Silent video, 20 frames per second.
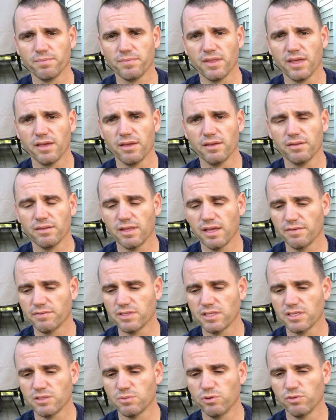They've
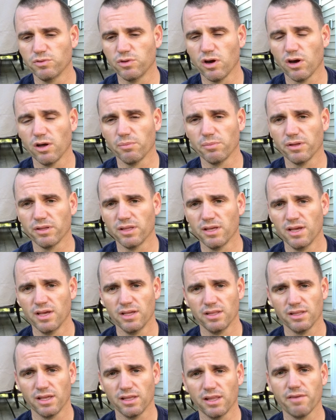since moved on, but
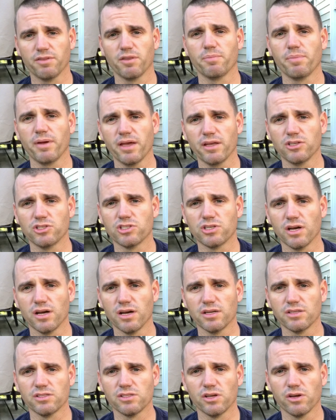they left the page to
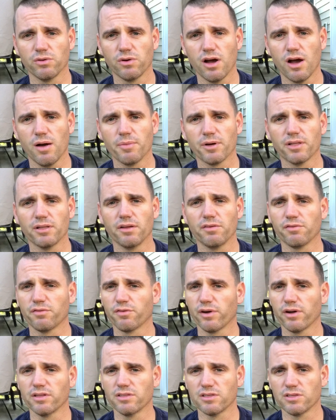us. So Almond Glen
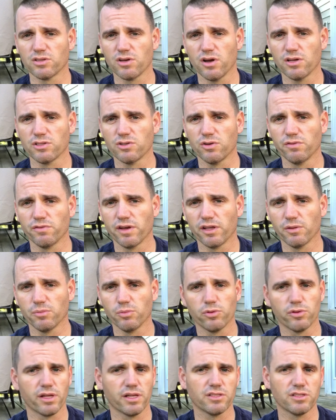Friends is also
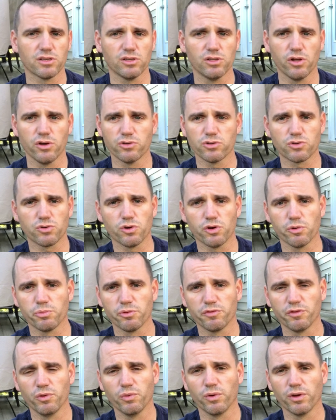available. That's a closed group
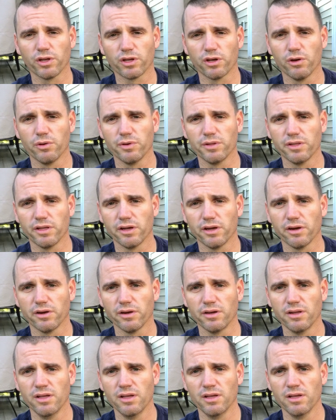if you want to go in there
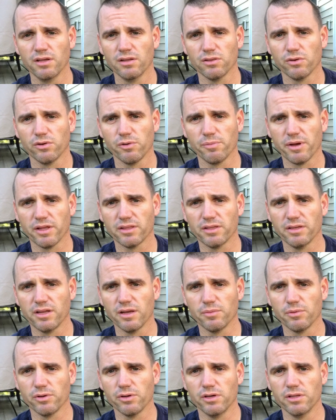and learn about the
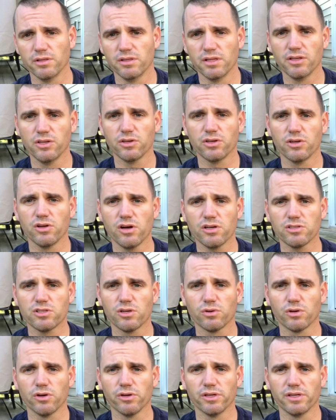neighborhood. And then you can
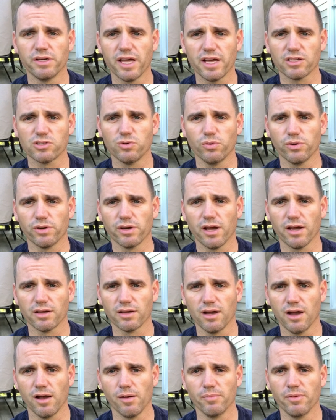also go to
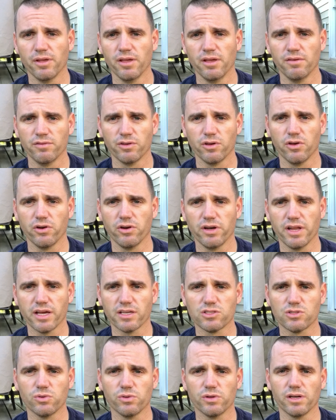Nextdoor.com. If you go to
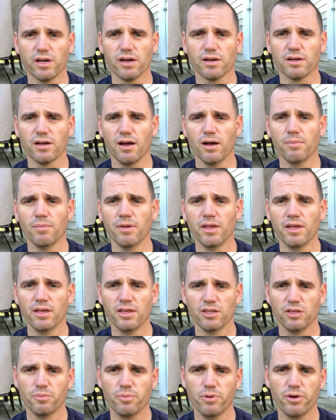Nextdoor.com,
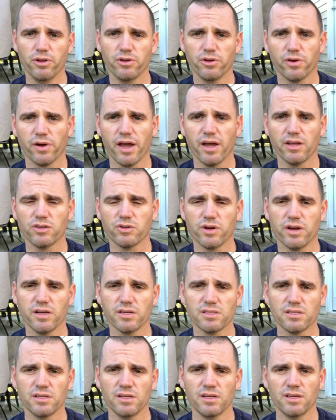you put in your
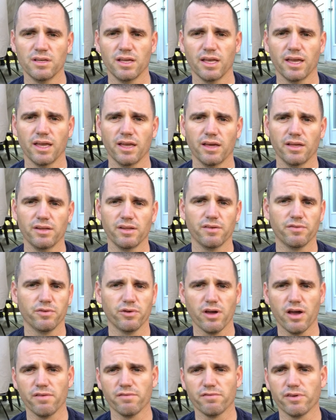address, and if you're
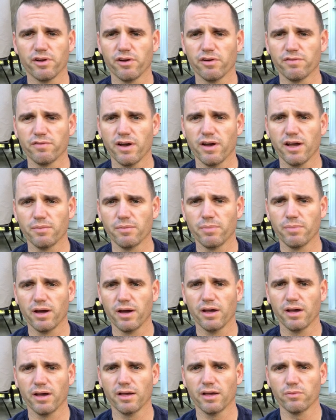not verified
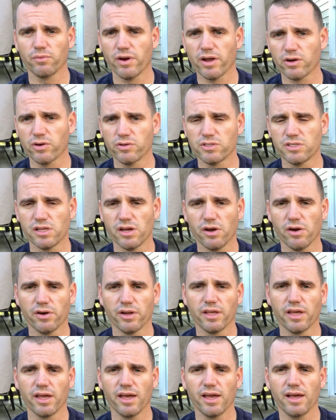by records they
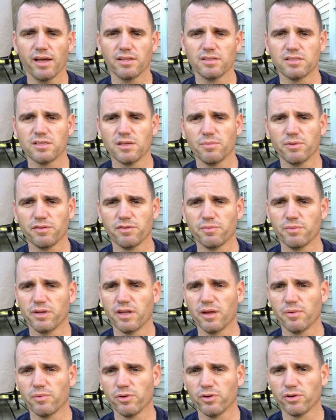already had, somebody from the
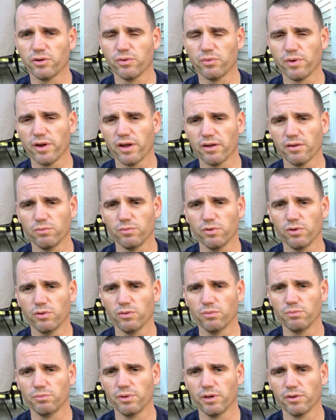neighborhood
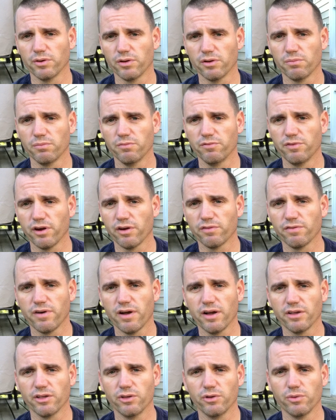will be able to
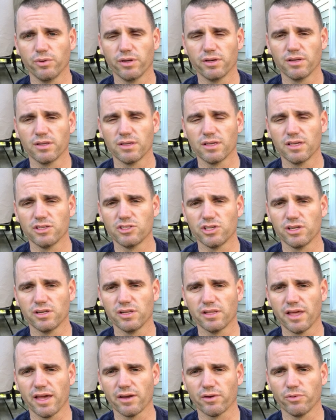verify you and get you
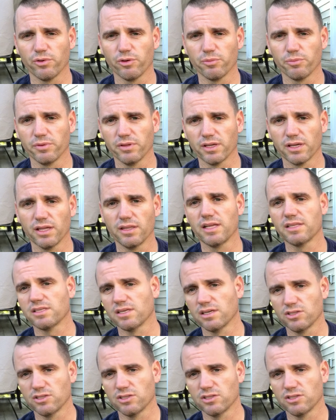into that group. And again, that's